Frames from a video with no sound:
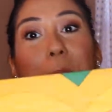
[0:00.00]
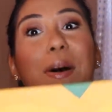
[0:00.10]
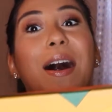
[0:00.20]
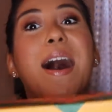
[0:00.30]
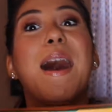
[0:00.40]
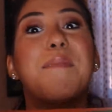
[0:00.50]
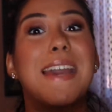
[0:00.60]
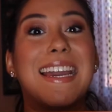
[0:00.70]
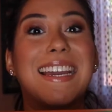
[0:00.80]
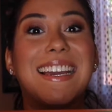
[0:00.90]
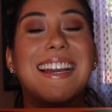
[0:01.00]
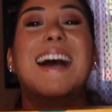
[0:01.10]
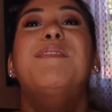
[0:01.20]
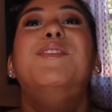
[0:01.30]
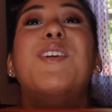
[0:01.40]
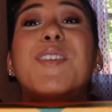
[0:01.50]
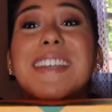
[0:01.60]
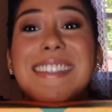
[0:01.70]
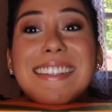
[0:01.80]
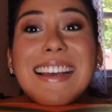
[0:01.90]
puppy. I'm so
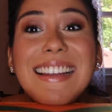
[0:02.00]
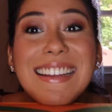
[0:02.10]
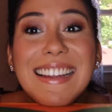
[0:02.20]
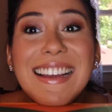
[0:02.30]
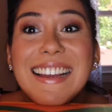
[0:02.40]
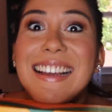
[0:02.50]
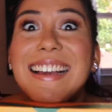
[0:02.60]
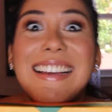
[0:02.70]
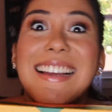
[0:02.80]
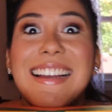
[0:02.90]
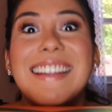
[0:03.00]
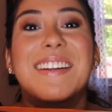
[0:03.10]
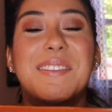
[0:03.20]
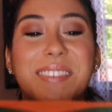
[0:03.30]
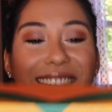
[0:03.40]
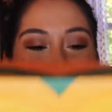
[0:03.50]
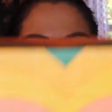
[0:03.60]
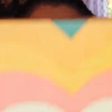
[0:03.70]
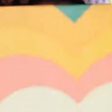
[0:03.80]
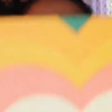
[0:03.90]
excited. Oh my
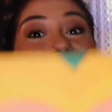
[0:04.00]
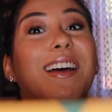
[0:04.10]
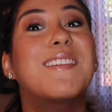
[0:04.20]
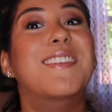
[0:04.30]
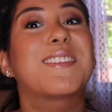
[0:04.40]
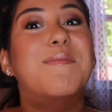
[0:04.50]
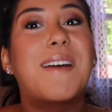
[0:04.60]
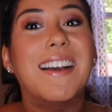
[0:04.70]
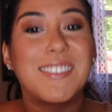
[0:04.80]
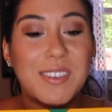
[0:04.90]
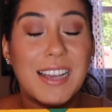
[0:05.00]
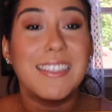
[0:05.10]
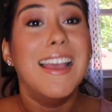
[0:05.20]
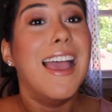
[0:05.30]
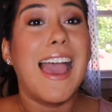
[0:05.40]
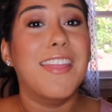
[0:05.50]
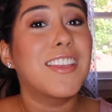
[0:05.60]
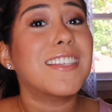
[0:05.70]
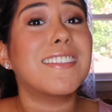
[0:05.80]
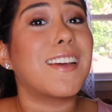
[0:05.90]
god, I love this box, you guys. And
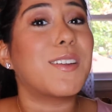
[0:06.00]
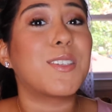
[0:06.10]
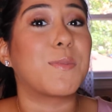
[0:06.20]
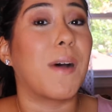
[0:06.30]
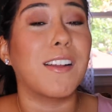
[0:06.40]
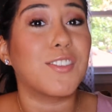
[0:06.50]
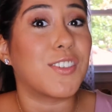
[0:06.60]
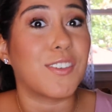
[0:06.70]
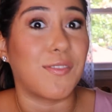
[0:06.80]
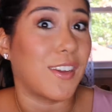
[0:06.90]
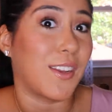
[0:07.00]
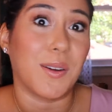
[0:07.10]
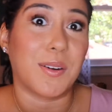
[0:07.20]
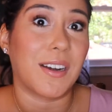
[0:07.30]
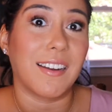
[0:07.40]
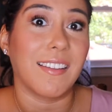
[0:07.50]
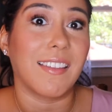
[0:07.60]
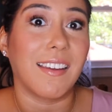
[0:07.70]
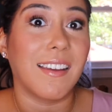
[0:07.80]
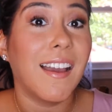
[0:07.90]
this is not a sponsored video or
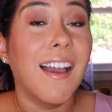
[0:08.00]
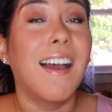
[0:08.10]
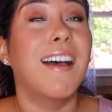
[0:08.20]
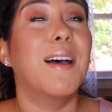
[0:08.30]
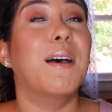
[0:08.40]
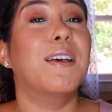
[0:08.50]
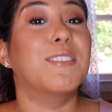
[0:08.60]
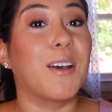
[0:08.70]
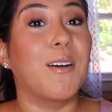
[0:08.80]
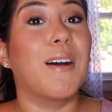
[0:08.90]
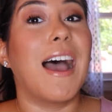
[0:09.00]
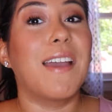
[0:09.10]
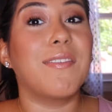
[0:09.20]
anything, so I